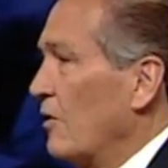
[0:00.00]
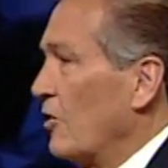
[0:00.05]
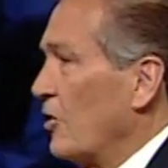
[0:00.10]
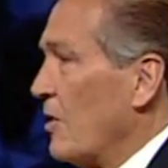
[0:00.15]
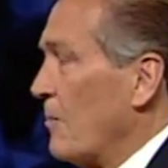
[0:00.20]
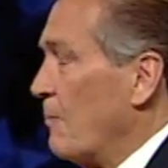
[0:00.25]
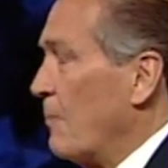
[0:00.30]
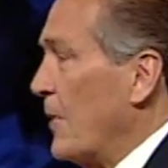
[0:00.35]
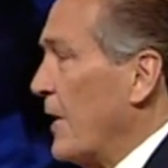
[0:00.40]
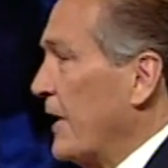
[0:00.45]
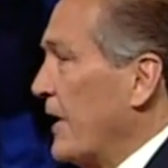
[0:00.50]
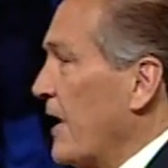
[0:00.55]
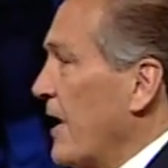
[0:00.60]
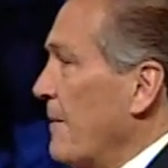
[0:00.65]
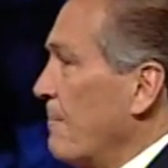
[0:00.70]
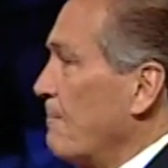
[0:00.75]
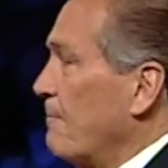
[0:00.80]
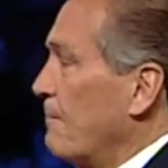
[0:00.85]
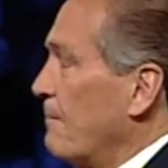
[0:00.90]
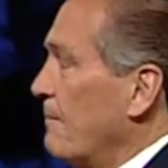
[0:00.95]
to pick
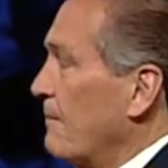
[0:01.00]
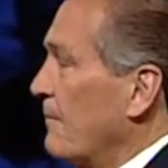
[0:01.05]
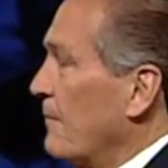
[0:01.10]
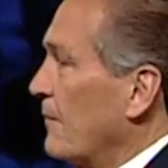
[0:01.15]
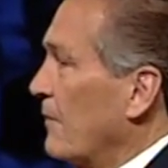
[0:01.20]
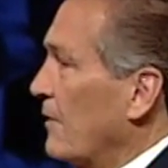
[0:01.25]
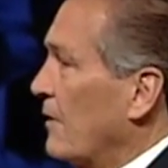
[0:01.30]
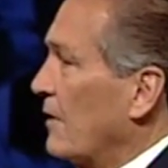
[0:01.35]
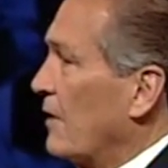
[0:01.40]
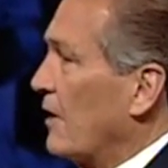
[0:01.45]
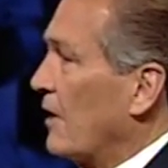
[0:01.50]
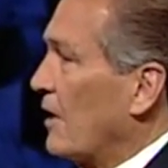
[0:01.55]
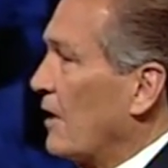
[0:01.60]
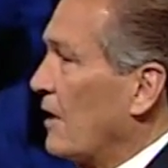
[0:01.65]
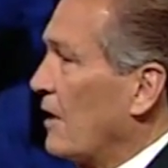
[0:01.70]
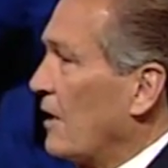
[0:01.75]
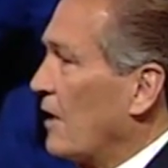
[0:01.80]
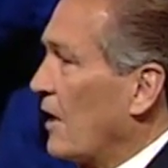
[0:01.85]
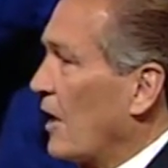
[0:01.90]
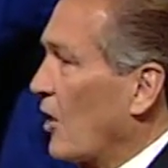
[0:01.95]
up
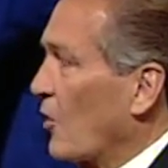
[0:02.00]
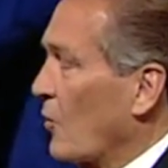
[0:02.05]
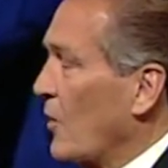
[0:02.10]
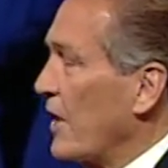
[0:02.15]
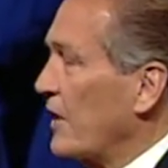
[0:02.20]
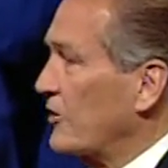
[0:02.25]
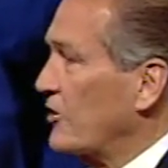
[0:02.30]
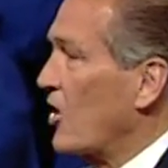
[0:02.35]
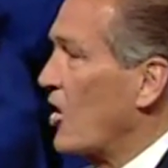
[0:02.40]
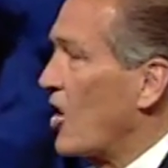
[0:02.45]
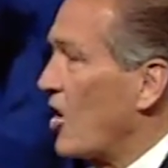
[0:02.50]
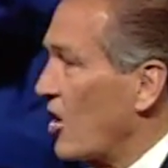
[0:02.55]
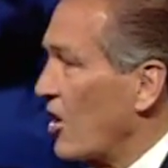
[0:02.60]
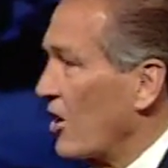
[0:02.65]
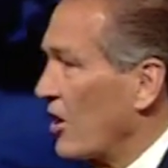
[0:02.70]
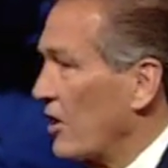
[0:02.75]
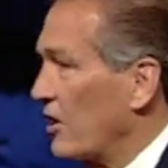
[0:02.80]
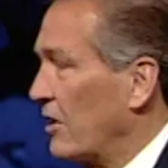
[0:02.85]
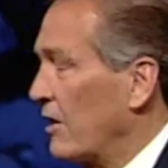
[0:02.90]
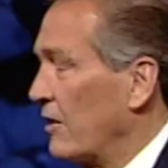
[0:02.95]
a red
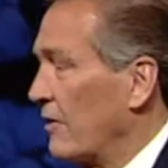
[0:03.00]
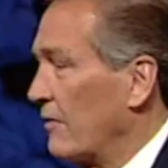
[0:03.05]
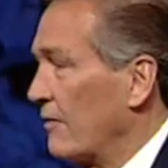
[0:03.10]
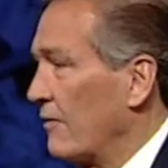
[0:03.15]
card.